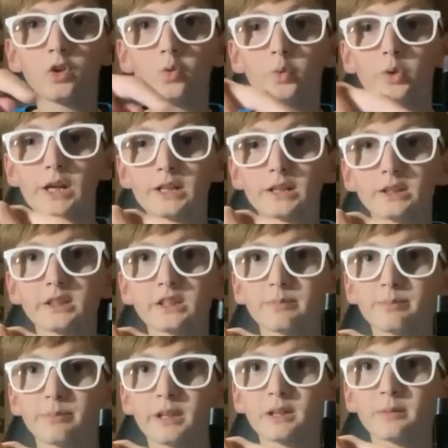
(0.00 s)
We added this
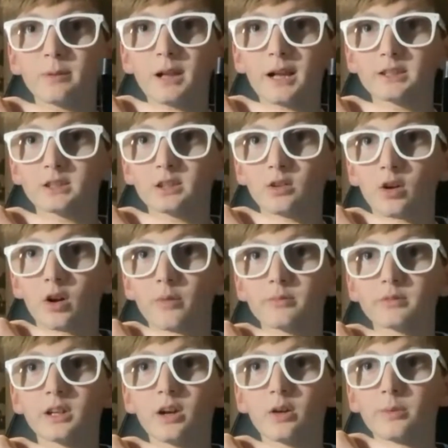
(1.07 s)
big plastic arm
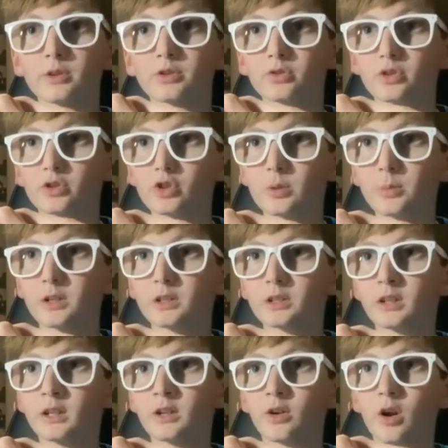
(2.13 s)
to help us with the shipping
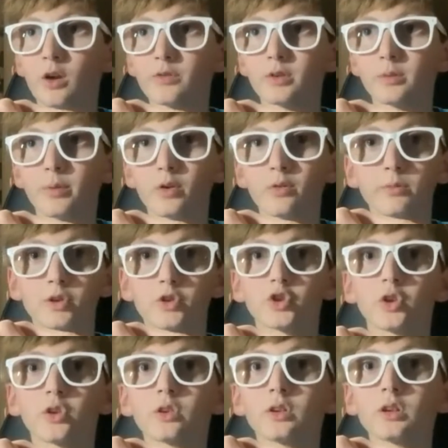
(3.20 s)
container off the boat
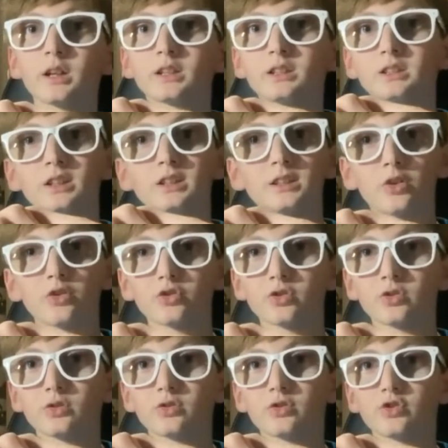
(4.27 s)
mission. It sticks out
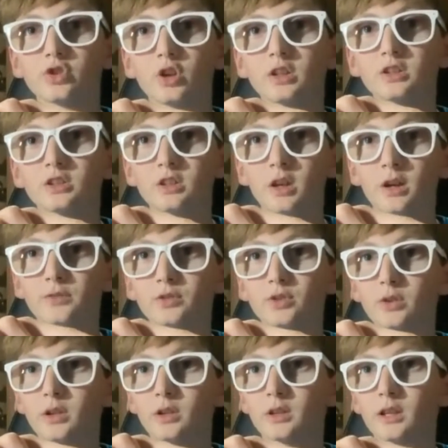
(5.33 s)
just enough
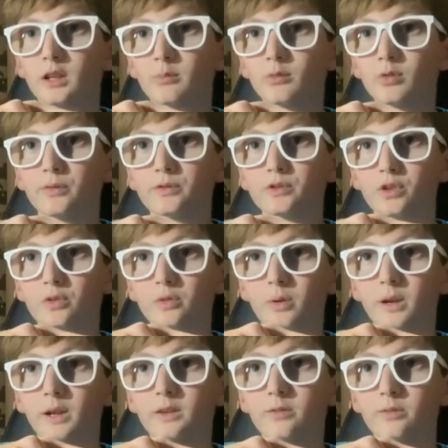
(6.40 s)
so that it moves the
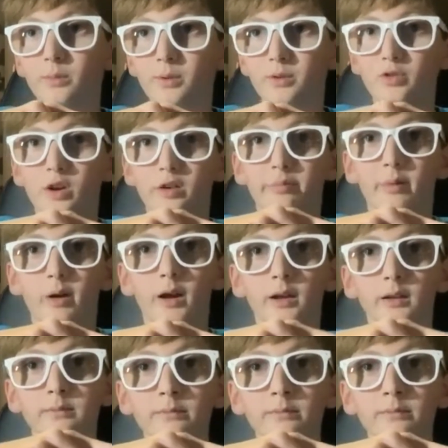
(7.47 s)
crane when we drive by.